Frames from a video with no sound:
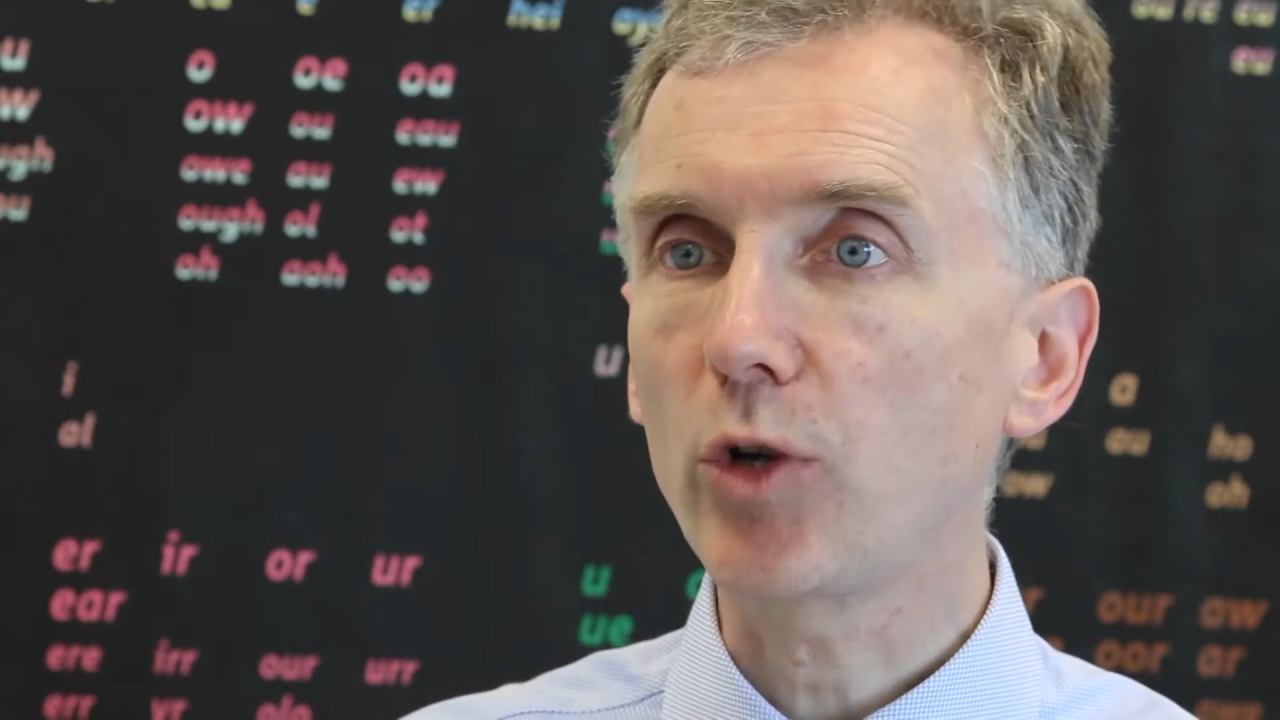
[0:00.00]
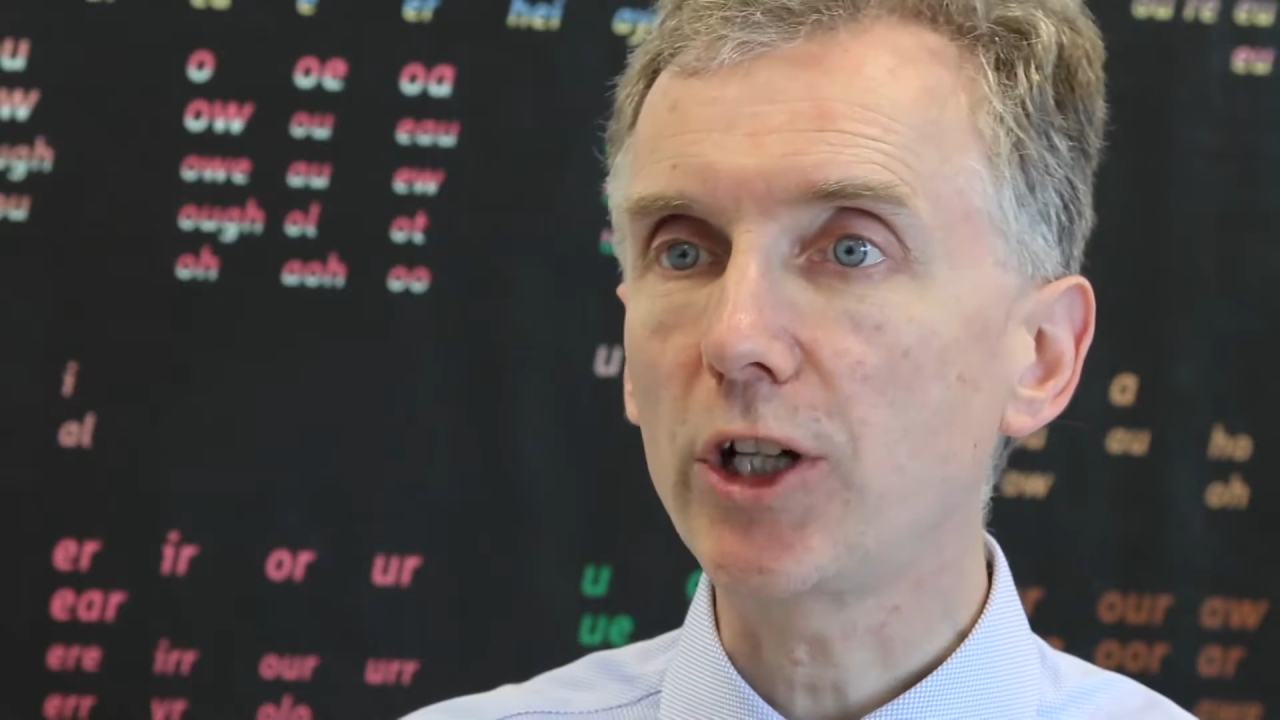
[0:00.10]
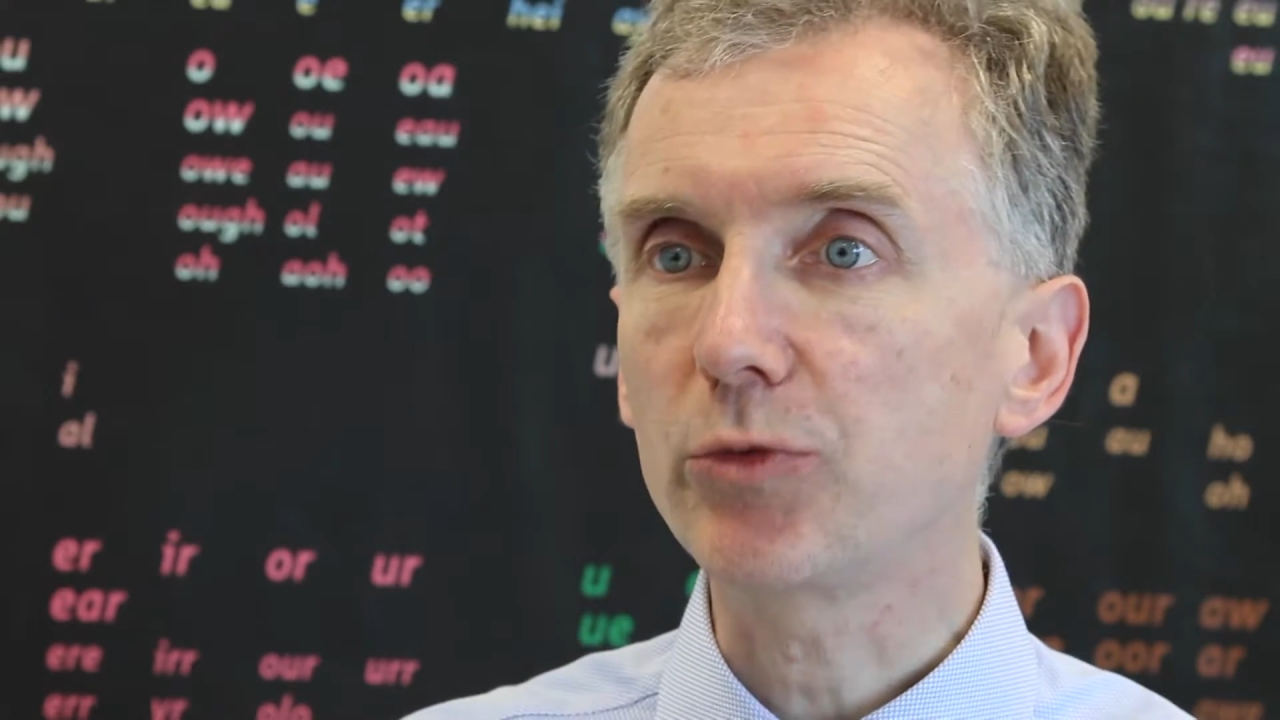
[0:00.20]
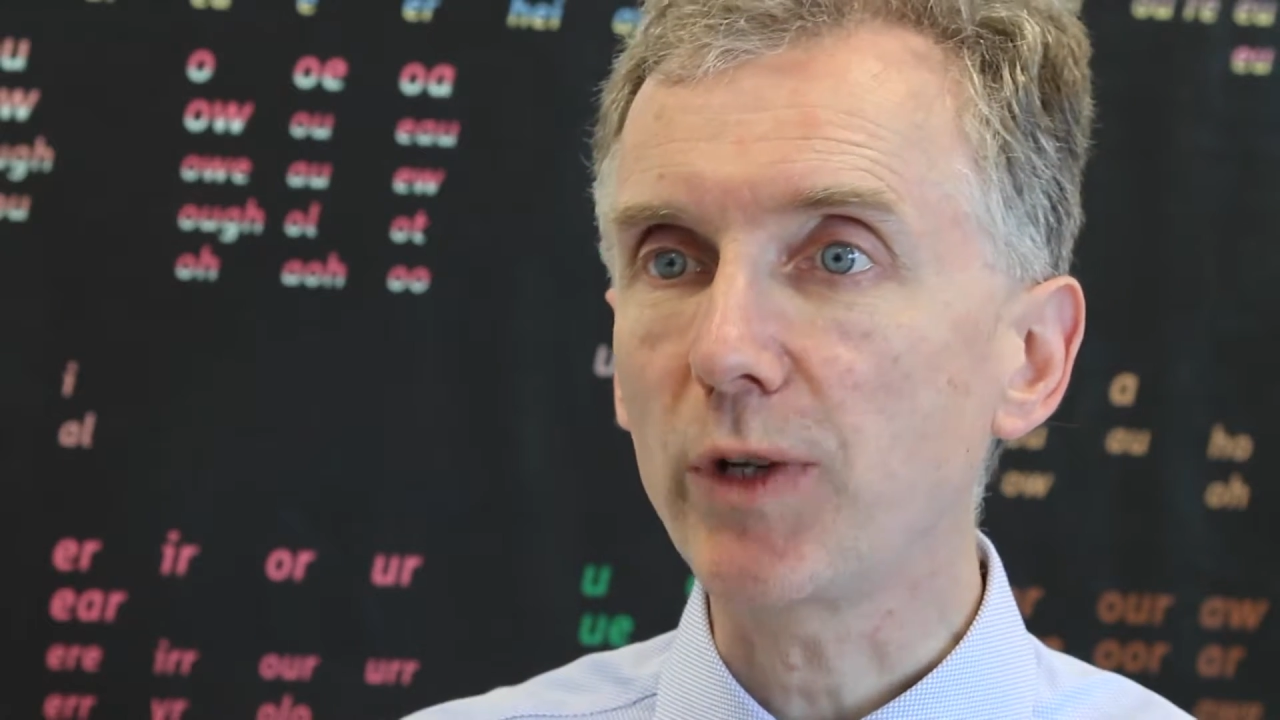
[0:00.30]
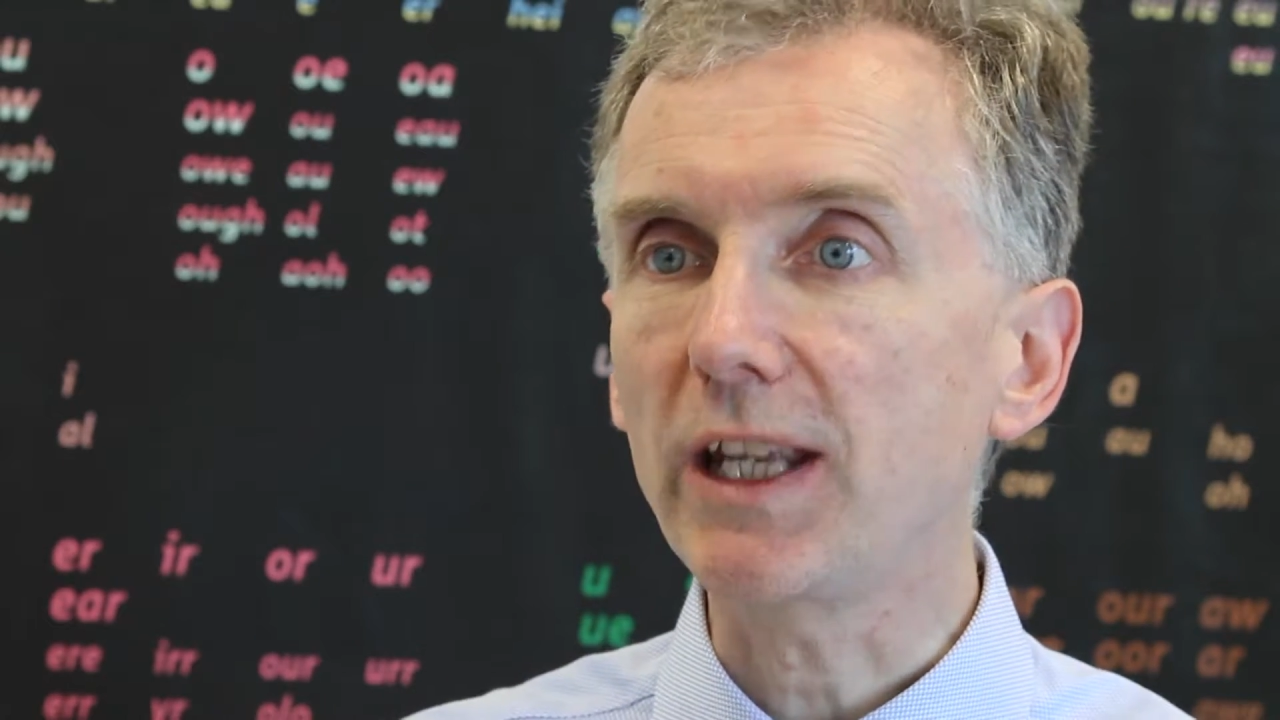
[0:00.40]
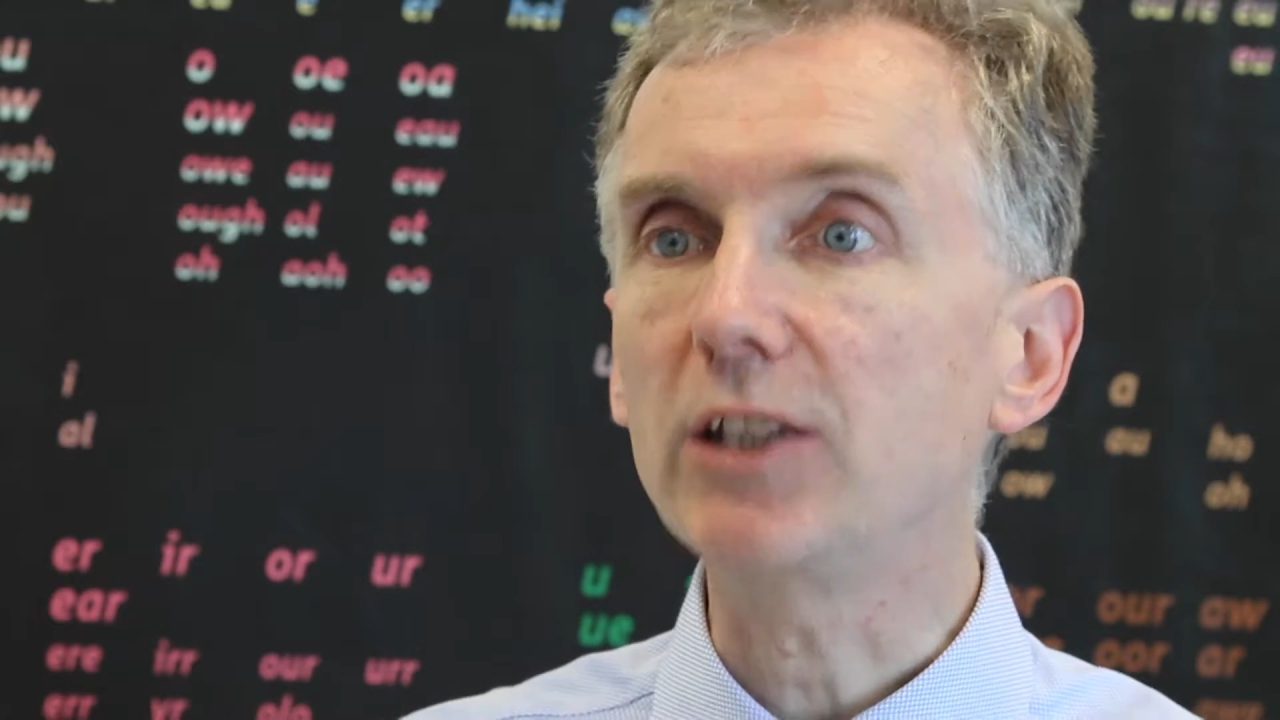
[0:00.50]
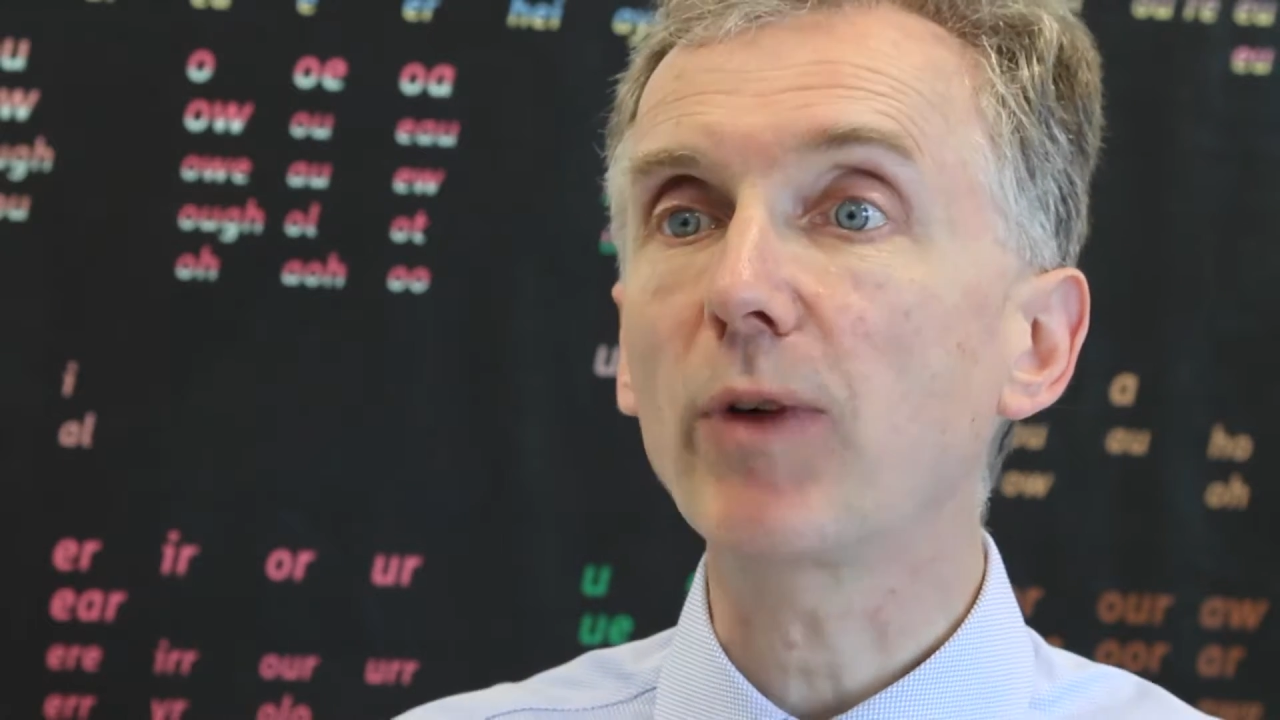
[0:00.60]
words we need